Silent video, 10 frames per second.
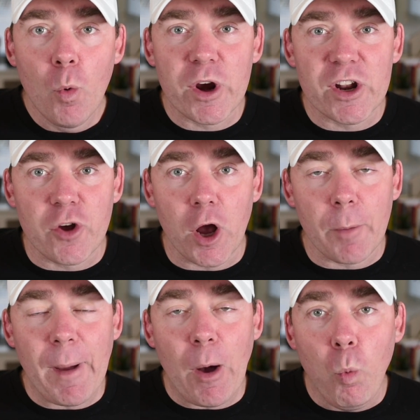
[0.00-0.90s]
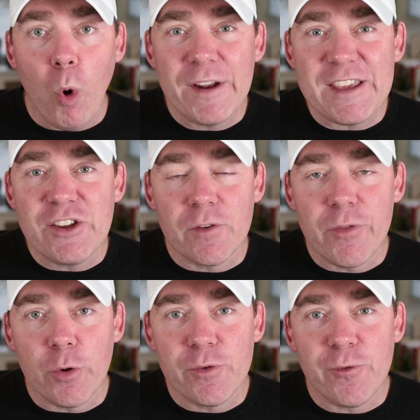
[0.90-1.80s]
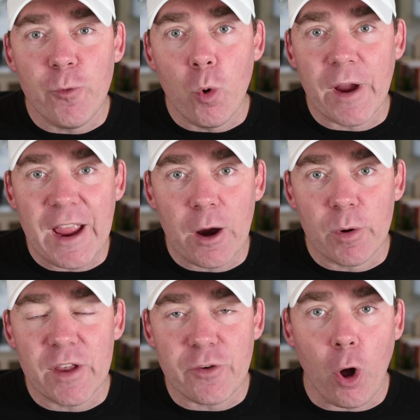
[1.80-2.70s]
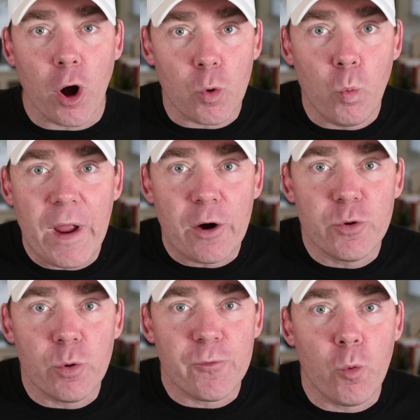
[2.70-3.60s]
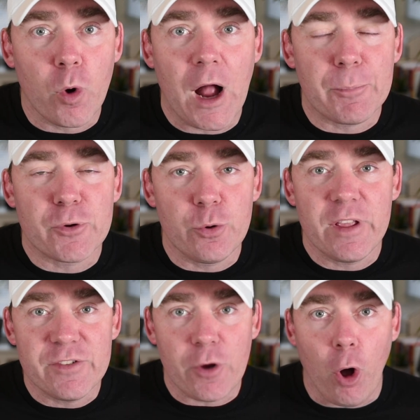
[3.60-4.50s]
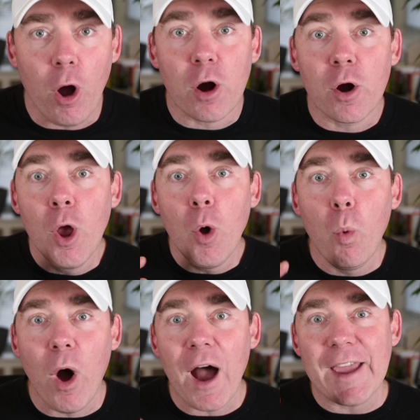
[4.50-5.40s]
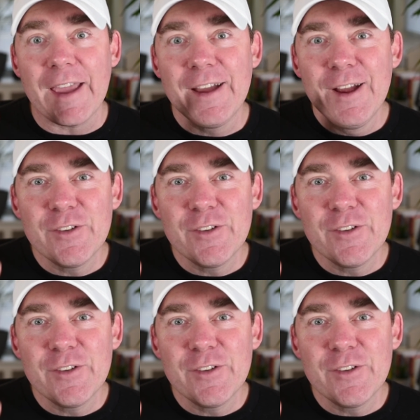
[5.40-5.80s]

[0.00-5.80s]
we're going to talk about what each of those four areas are, where your four opportunities are, why,